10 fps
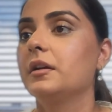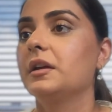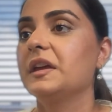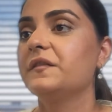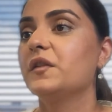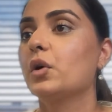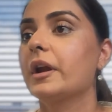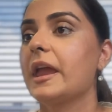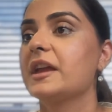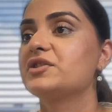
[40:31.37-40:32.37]
If
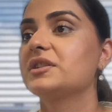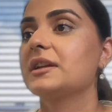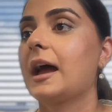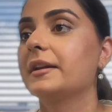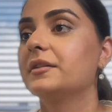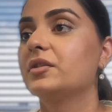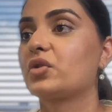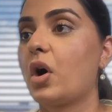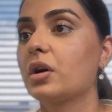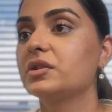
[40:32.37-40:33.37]
your agent added a
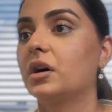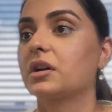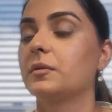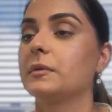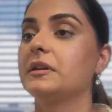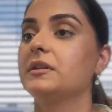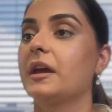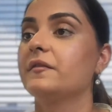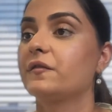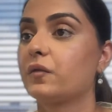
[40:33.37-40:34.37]
wrong document
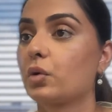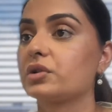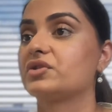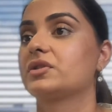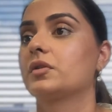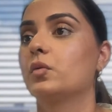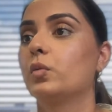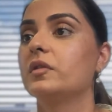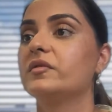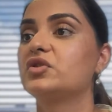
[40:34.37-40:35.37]
and forged,
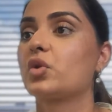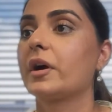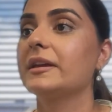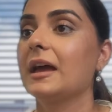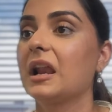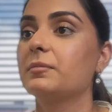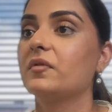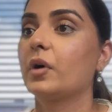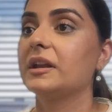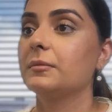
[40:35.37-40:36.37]
will withdrawing help
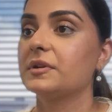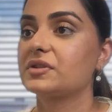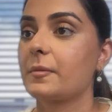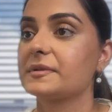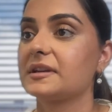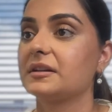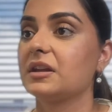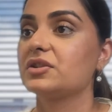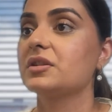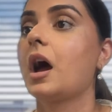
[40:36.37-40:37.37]
avoiding
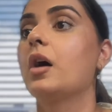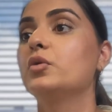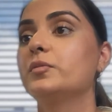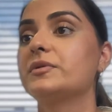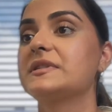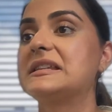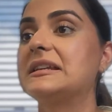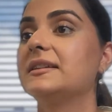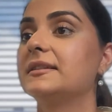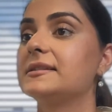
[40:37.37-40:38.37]
misrepresentation? How to
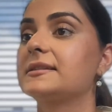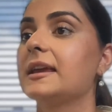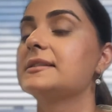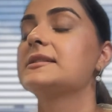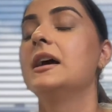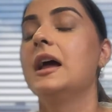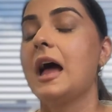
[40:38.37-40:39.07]
proceed in this case?